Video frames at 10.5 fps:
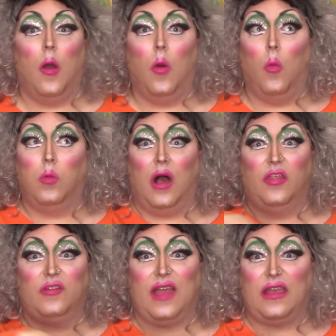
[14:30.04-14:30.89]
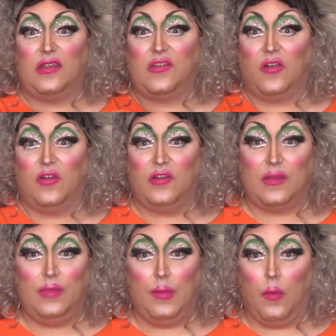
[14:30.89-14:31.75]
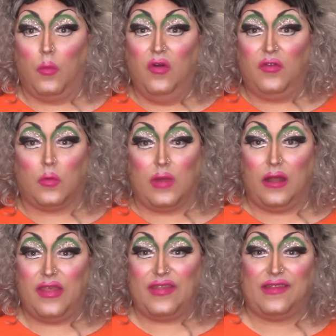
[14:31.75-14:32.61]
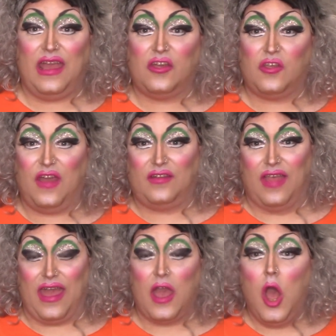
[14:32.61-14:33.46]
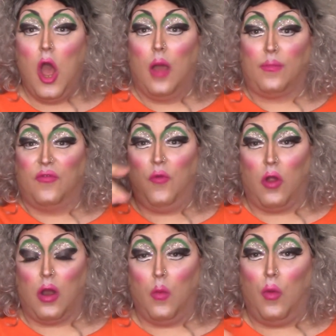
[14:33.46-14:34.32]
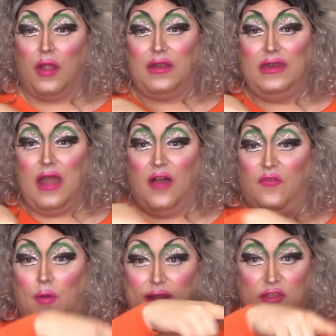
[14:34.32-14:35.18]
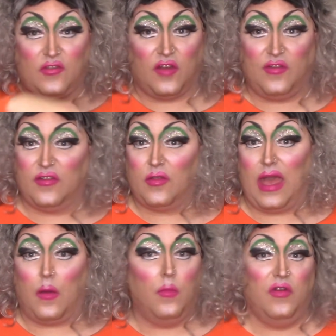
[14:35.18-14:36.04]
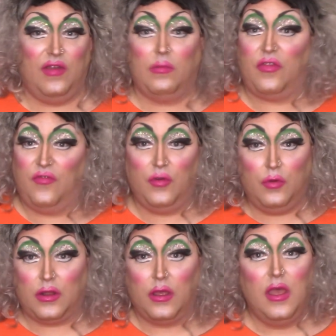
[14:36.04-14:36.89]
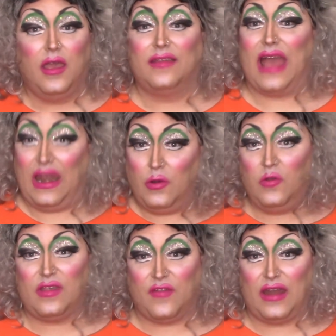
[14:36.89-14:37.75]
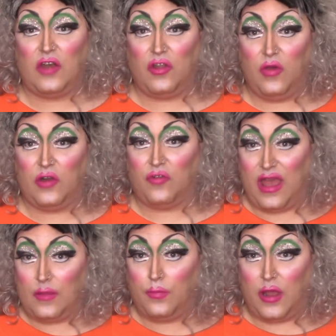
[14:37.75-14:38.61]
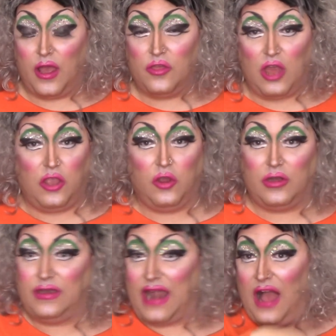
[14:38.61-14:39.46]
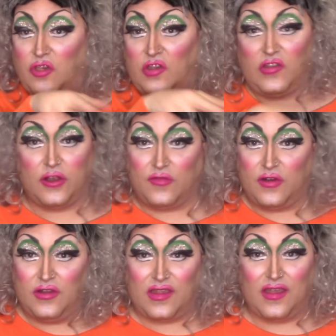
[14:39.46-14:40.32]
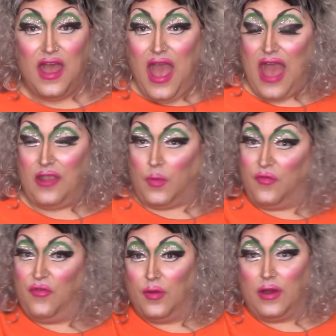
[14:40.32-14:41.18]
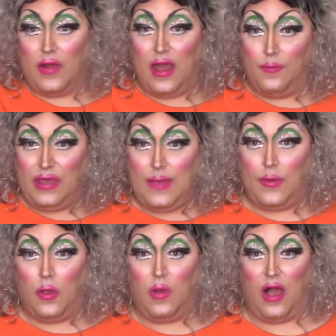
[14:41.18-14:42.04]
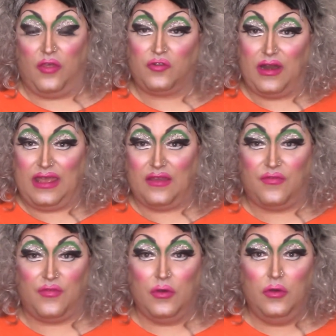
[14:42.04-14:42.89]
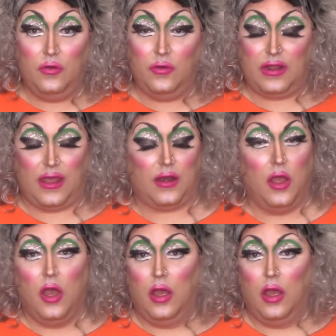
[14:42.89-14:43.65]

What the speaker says: while there's, like, servers and people moving around on the stage, and they have to, like, perform while avoiding the servers, like, moving with food. Because anyone who's ever had to do a drag brunch and you're dodging servers and you're performing around people while they're trying to get food, and